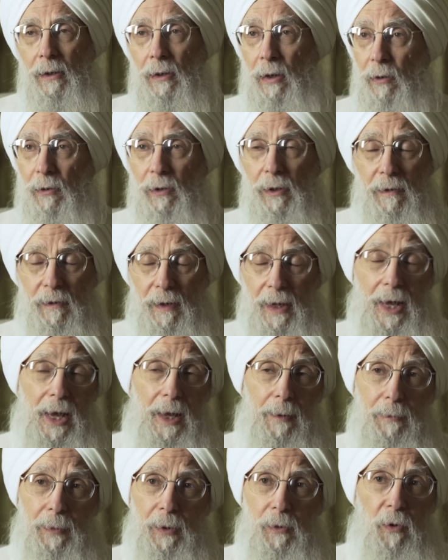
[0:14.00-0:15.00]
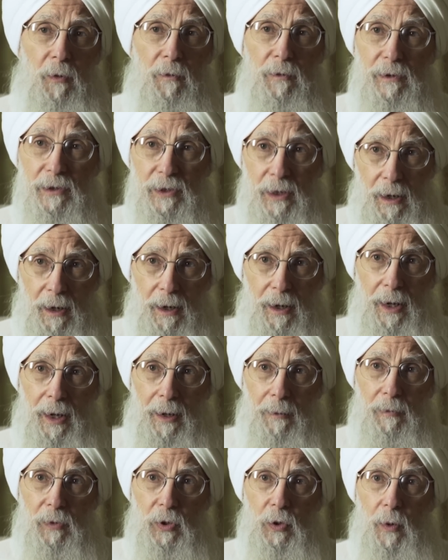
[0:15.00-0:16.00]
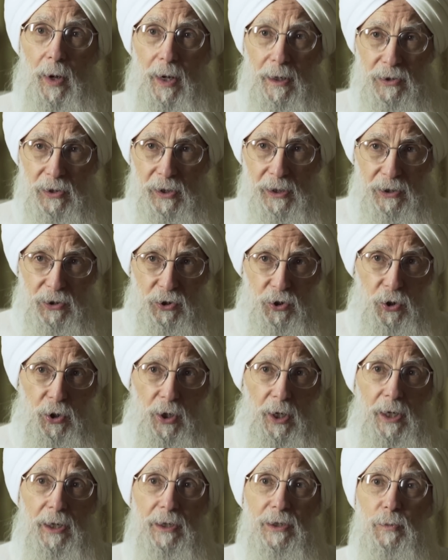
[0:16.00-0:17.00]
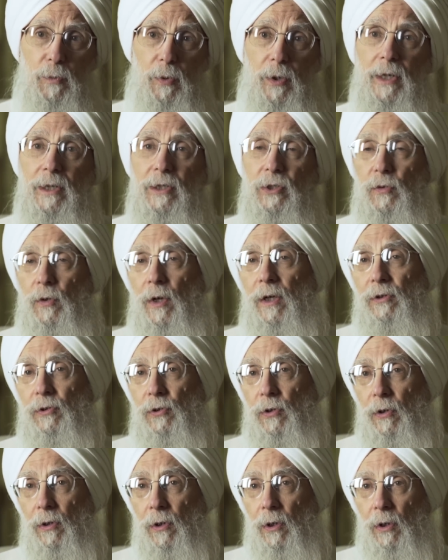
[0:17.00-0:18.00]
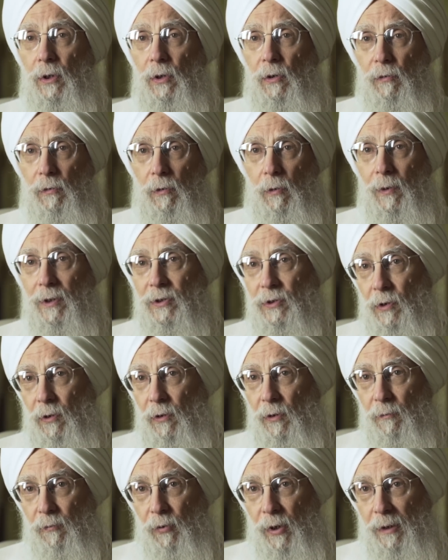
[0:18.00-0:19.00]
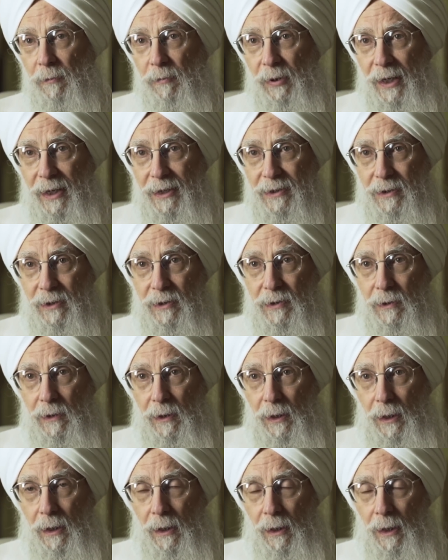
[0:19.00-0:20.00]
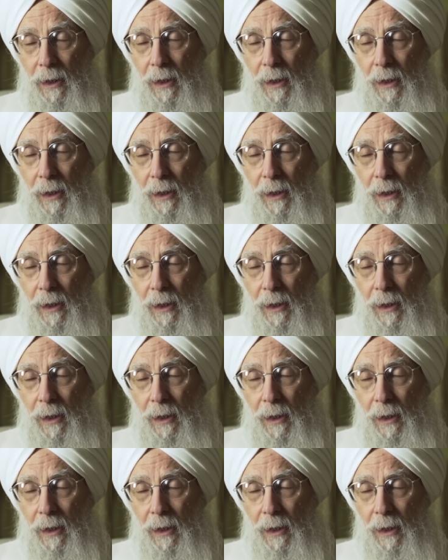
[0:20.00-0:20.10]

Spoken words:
Not only that, but over time, you actually change brain structure through what's called brain plasticity.